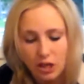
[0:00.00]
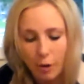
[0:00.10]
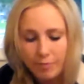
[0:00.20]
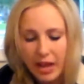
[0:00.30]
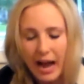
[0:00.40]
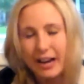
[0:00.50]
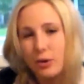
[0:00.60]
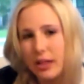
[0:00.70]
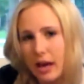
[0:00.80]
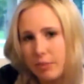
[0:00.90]
So I
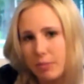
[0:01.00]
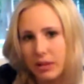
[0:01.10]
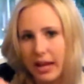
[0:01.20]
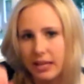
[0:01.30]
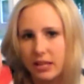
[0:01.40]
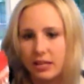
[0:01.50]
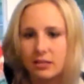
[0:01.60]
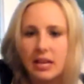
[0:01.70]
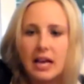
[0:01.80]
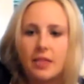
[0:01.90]
know a lot of people like
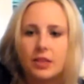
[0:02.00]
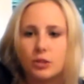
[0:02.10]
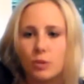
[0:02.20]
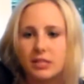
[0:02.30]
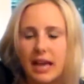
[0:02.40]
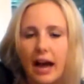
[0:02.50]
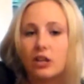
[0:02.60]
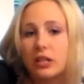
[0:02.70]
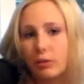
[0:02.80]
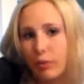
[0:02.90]
these. This one's
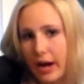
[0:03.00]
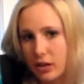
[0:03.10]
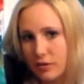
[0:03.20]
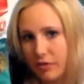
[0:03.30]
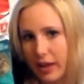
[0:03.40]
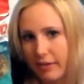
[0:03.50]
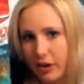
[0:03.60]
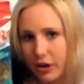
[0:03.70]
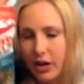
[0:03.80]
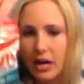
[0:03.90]
actually ranch
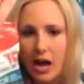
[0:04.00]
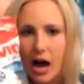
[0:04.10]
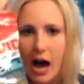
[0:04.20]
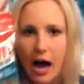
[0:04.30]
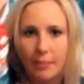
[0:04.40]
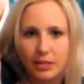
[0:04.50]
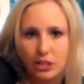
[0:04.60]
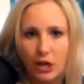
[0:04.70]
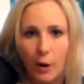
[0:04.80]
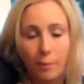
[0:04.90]
flavored,
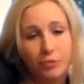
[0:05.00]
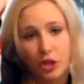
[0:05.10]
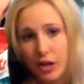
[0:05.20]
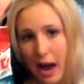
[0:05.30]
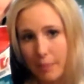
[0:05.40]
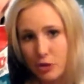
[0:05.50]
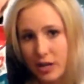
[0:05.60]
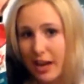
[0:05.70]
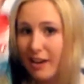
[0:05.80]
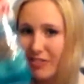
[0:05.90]
so good option
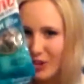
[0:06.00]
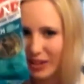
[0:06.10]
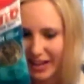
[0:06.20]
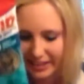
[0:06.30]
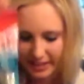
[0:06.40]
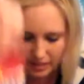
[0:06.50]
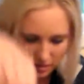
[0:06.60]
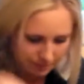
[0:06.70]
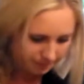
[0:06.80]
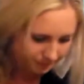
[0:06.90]
if you like these.